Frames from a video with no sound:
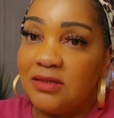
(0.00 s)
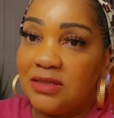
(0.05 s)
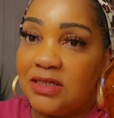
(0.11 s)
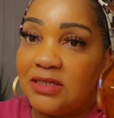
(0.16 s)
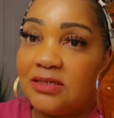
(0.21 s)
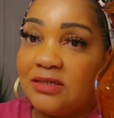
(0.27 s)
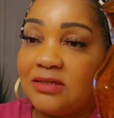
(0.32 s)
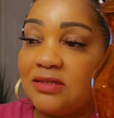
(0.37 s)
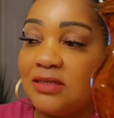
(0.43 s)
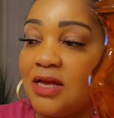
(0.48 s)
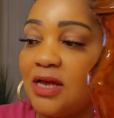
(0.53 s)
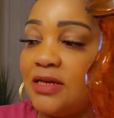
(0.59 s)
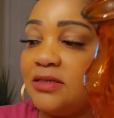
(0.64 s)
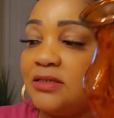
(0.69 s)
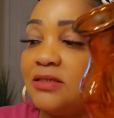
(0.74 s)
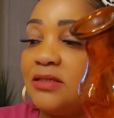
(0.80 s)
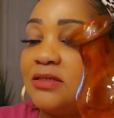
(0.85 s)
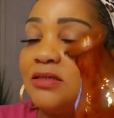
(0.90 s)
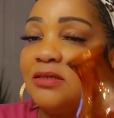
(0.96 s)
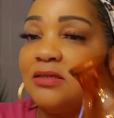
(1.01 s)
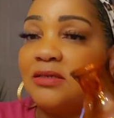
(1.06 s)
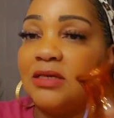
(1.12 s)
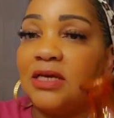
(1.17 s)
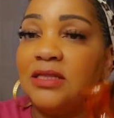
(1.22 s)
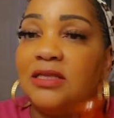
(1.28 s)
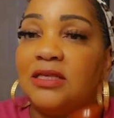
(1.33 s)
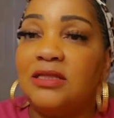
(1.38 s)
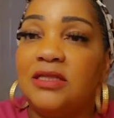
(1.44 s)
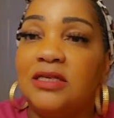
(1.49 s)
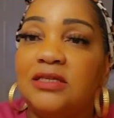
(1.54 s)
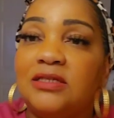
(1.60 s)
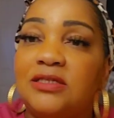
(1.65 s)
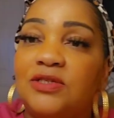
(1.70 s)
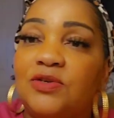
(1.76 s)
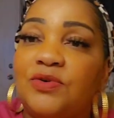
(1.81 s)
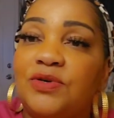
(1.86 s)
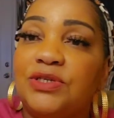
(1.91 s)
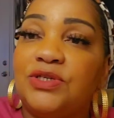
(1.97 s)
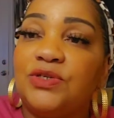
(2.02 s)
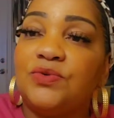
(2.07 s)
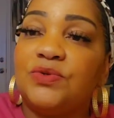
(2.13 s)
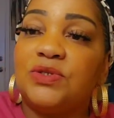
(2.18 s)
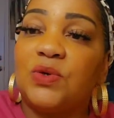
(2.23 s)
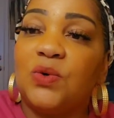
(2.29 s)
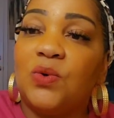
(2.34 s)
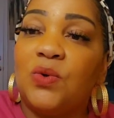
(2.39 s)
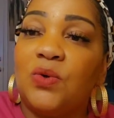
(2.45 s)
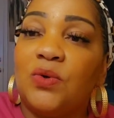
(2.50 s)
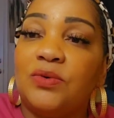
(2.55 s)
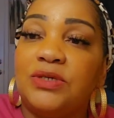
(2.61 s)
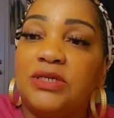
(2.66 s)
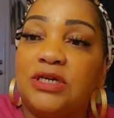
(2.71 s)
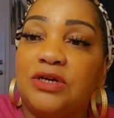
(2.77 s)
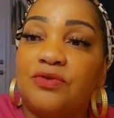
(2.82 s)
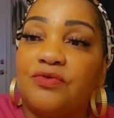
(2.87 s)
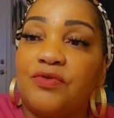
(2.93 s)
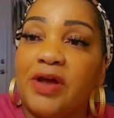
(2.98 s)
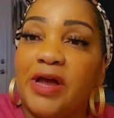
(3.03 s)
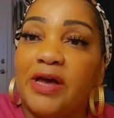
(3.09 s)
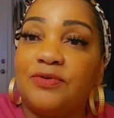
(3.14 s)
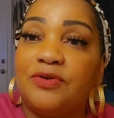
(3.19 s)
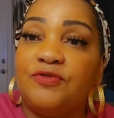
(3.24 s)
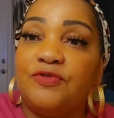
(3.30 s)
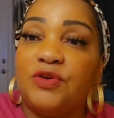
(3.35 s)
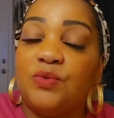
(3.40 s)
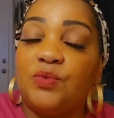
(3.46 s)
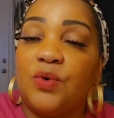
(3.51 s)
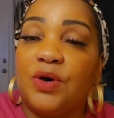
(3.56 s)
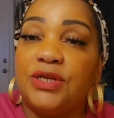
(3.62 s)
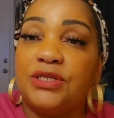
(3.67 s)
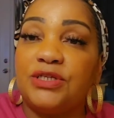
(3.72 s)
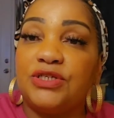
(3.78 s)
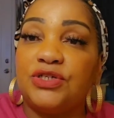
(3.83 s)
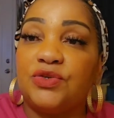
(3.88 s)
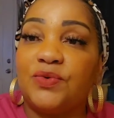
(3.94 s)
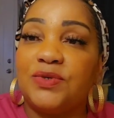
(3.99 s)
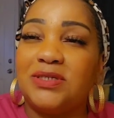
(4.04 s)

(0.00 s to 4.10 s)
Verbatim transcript: this is nice. And then this you could use all year round if you wanted to.